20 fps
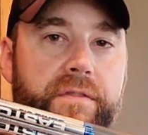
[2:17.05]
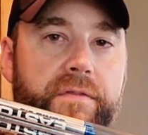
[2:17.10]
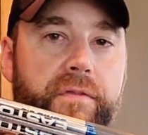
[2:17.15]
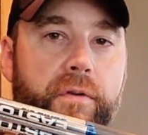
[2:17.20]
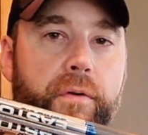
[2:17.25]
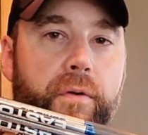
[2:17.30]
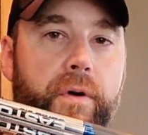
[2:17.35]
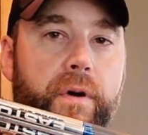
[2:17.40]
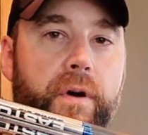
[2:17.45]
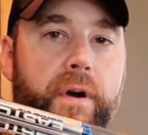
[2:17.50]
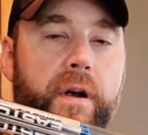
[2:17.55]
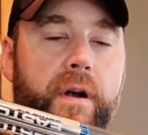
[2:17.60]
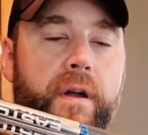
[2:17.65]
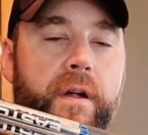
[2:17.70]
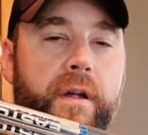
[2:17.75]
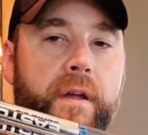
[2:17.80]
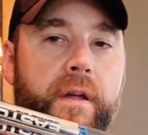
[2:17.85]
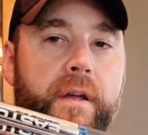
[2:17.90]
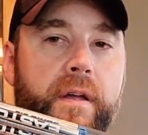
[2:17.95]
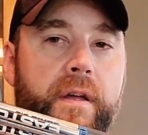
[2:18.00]
for
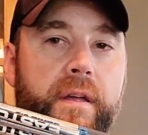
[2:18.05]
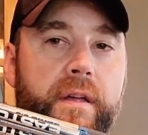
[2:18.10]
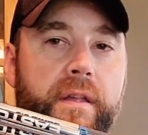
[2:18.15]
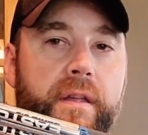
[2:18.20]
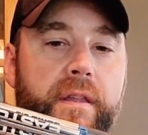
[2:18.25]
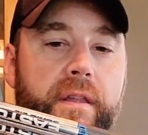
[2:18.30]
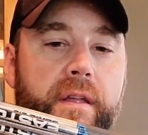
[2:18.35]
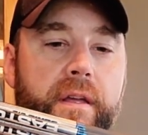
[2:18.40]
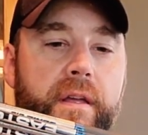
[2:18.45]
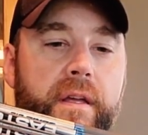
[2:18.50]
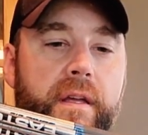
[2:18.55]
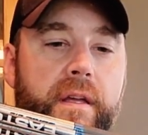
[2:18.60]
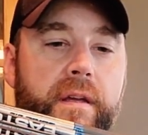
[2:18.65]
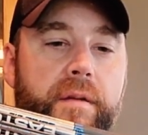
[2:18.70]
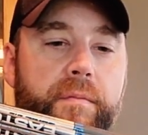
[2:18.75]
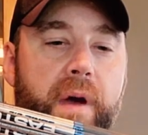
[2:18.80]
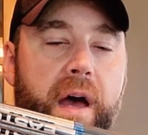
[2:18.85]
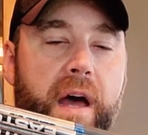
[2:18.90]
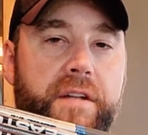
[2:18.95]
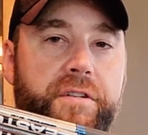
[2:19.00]

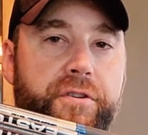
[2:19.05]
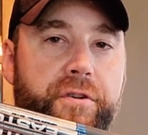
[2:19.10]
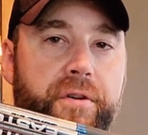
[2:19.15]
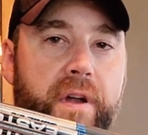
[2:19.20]
the match